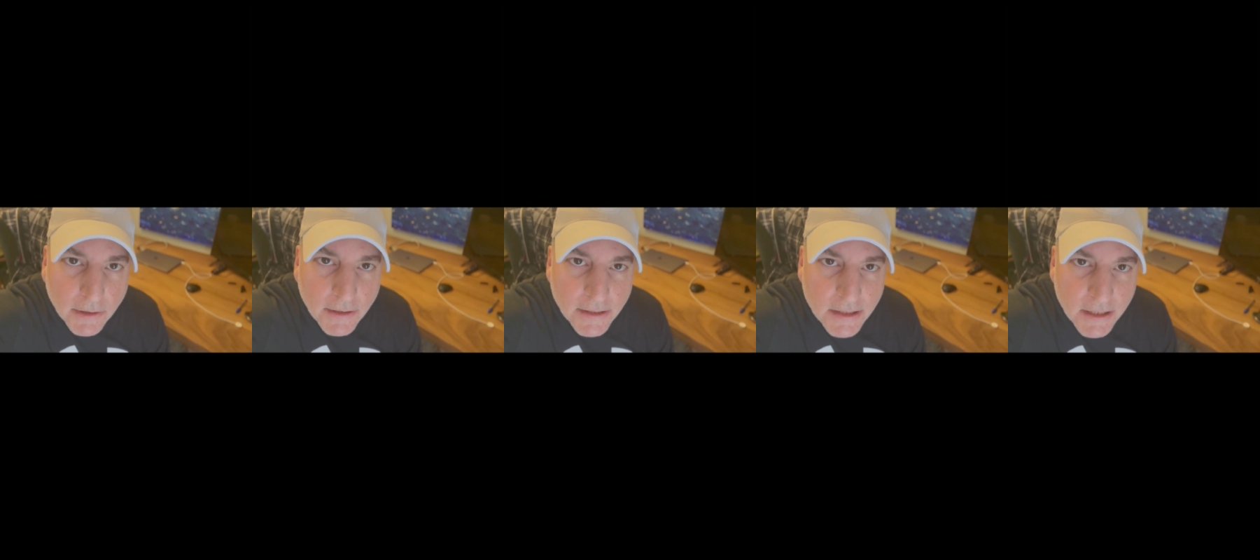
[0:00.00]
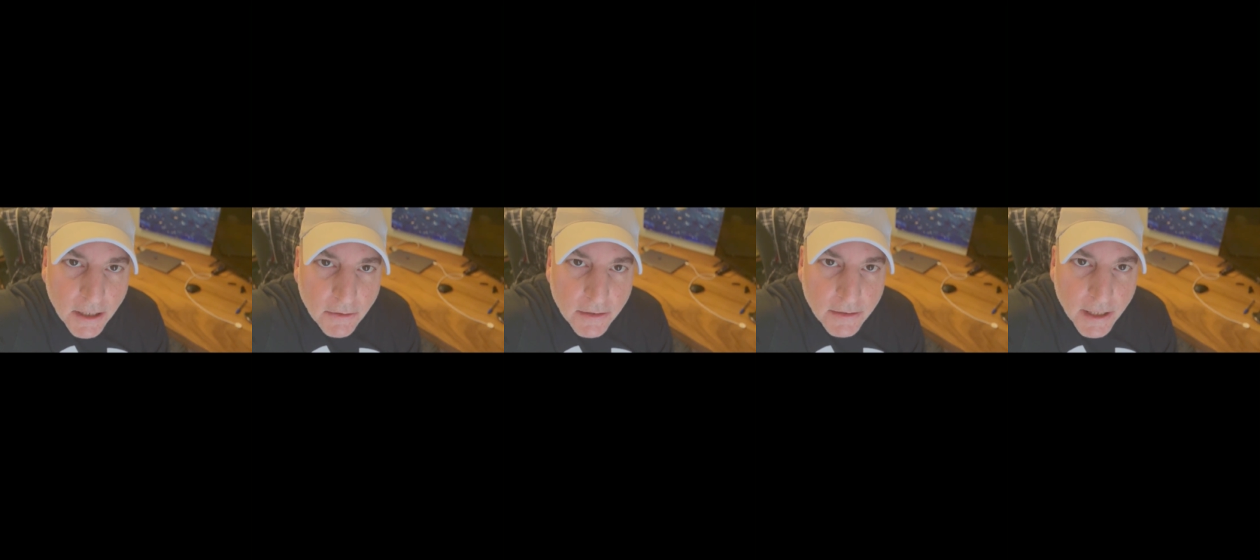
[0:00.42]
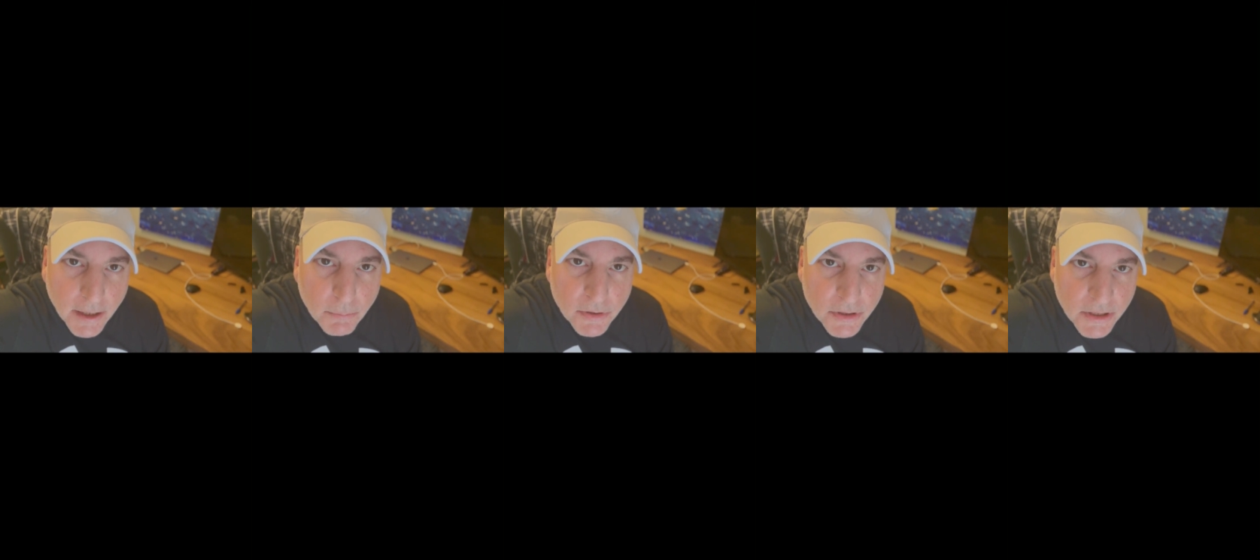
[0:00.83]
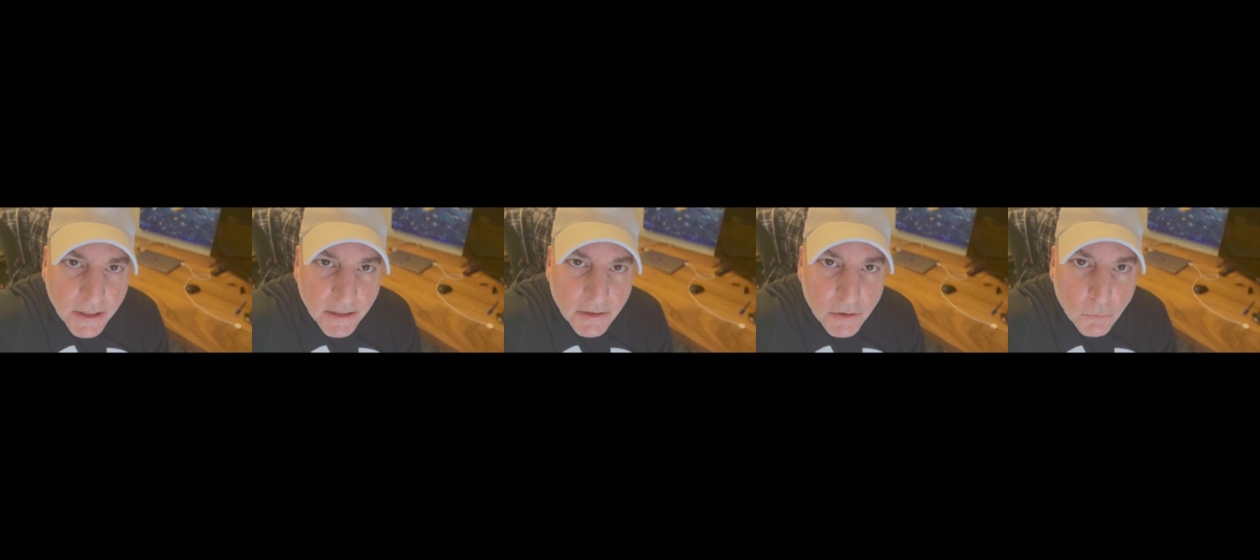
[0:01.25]
Let's see how the day
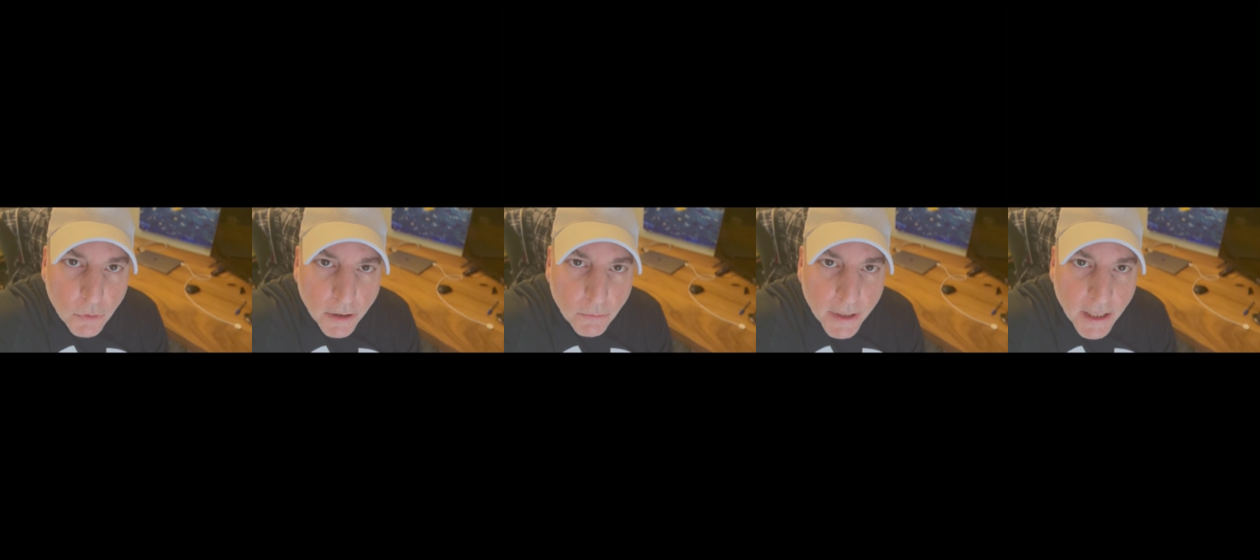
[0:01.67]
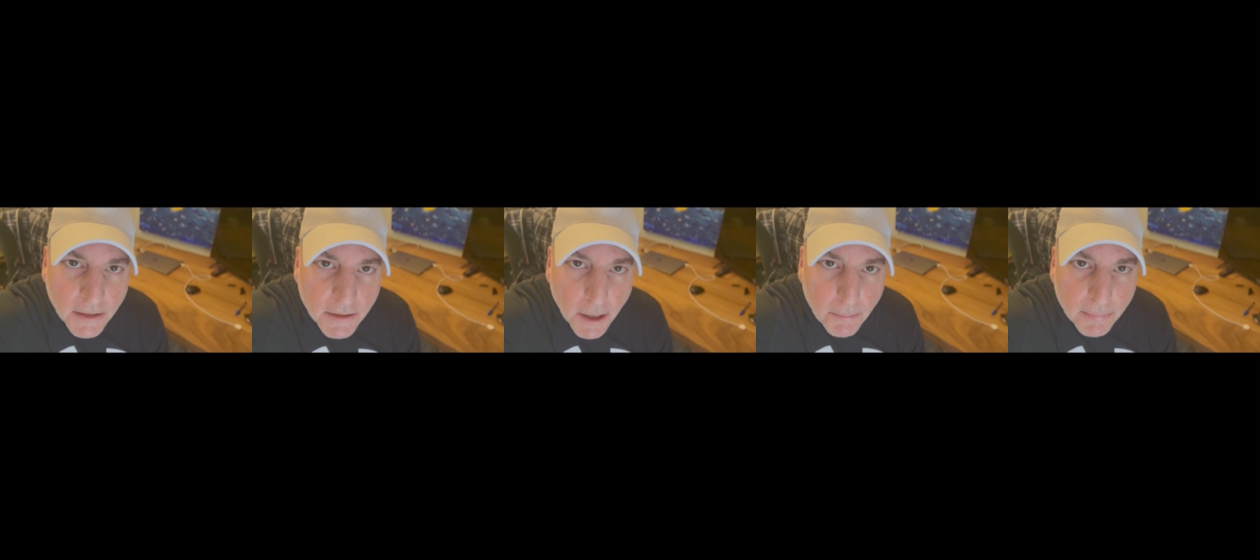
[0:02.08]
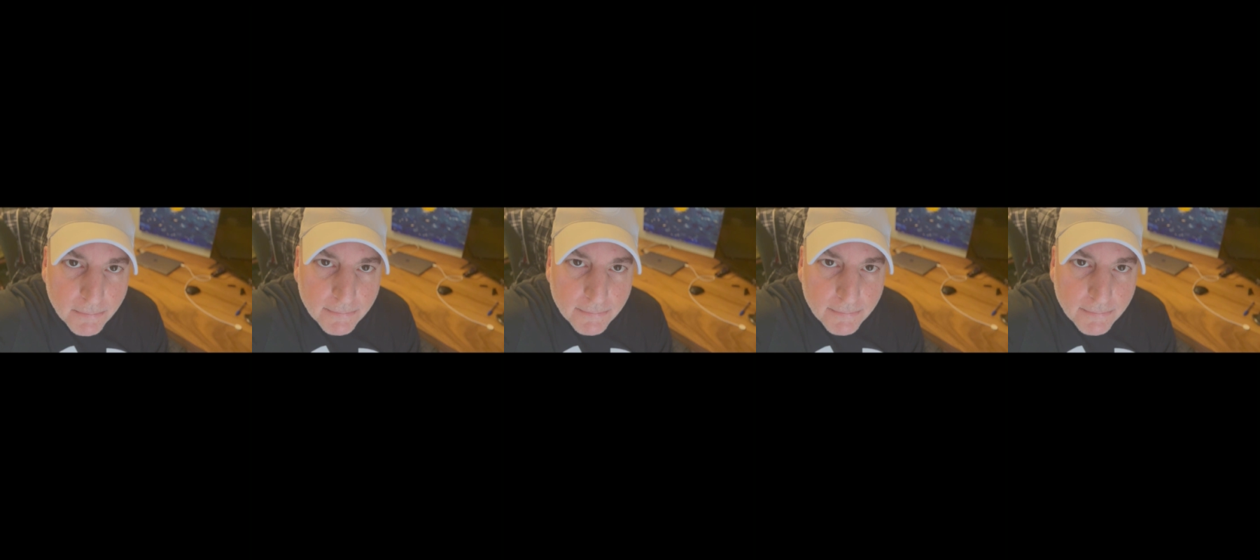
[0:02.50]
proceeds and where we end up.